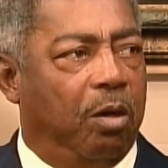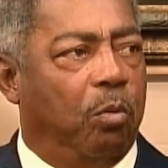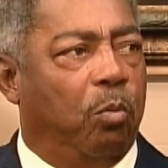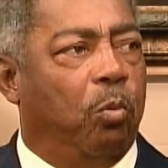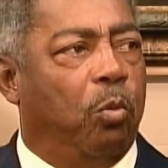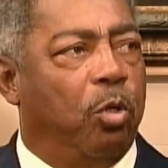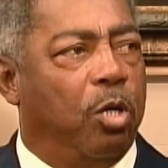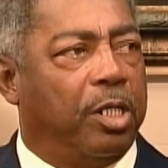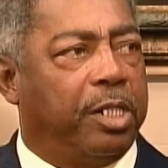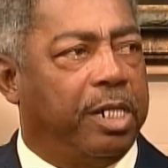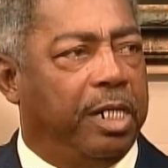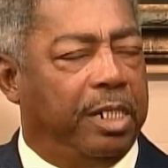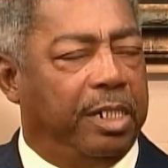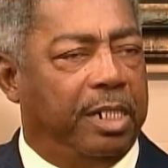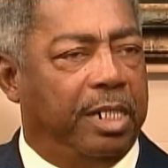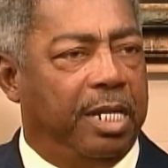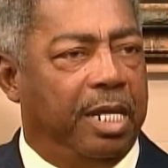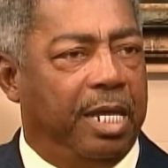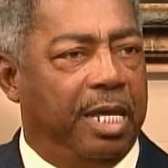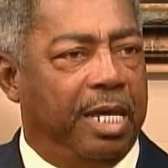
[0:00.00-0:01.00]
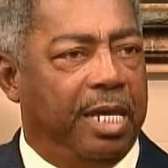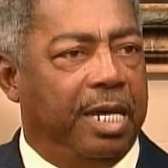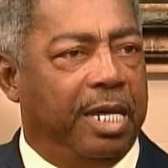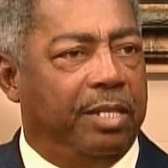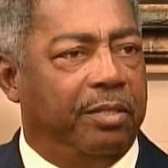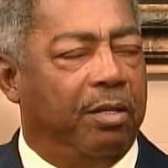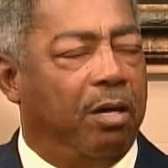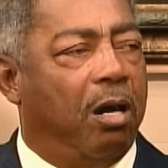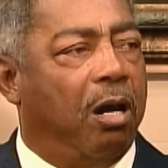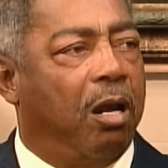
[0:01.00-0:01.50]
working
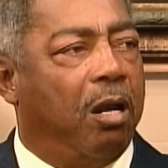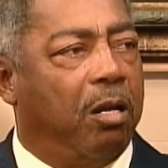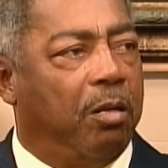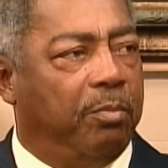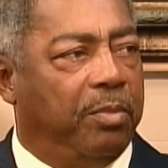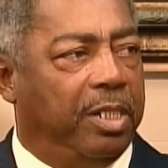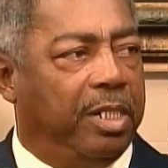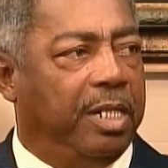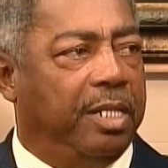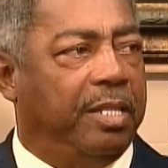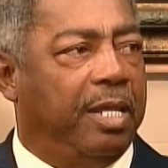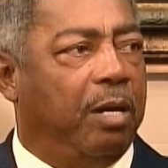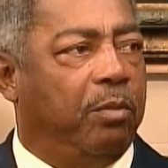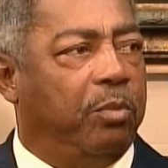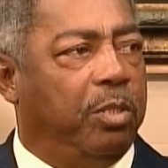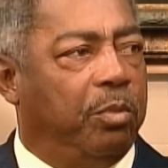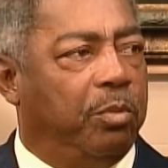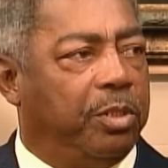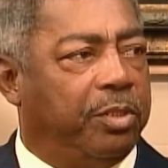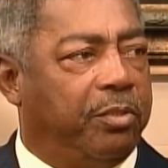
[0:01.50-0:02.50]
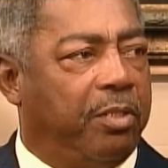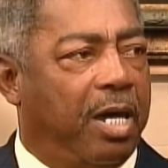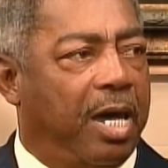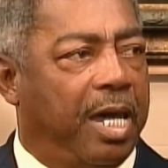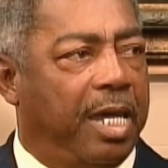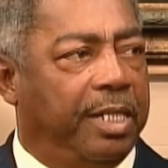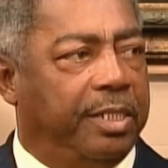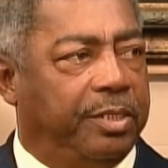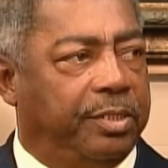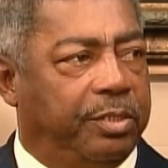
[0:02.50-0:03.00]
in the harmony that we were
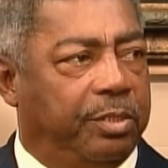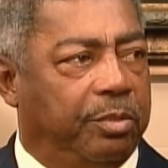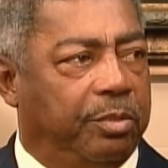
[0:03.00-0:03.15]
trying to